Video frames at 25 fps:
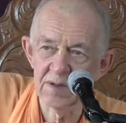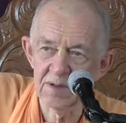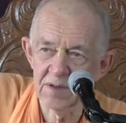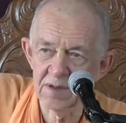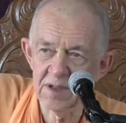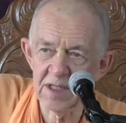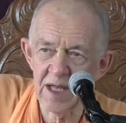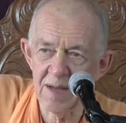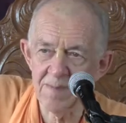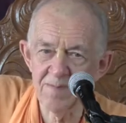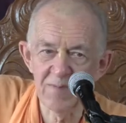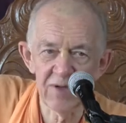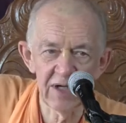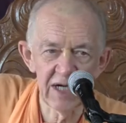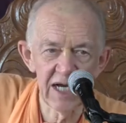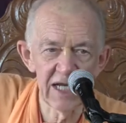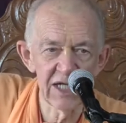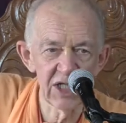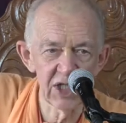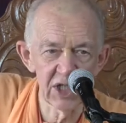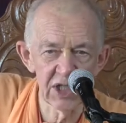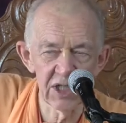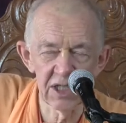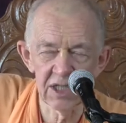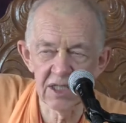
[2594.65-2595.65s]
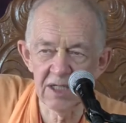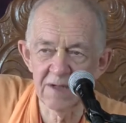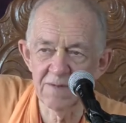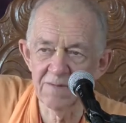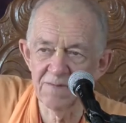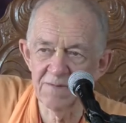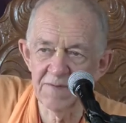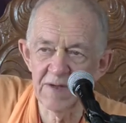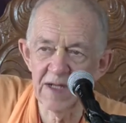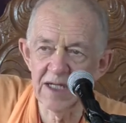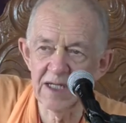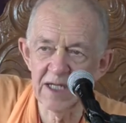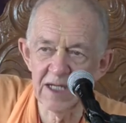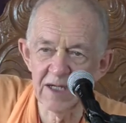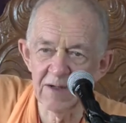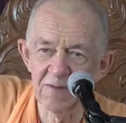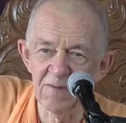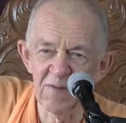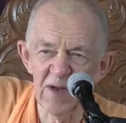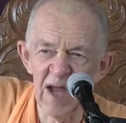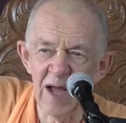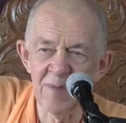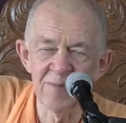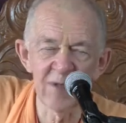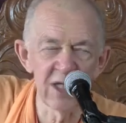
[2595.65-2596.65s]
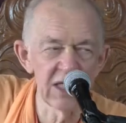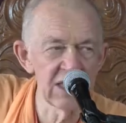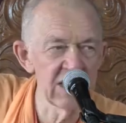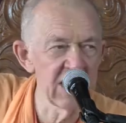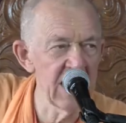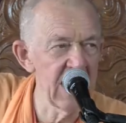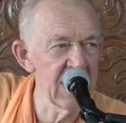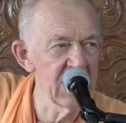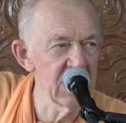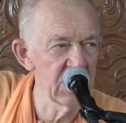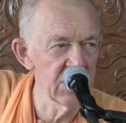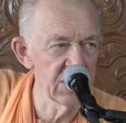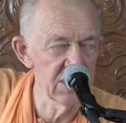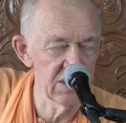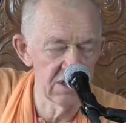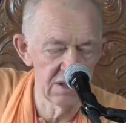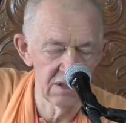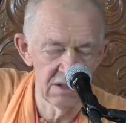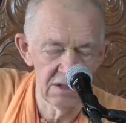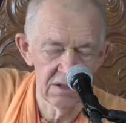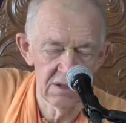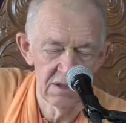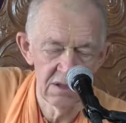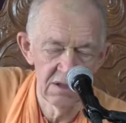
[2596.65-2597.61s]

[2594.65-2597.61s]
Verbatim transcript: separation and feeling of lamentation?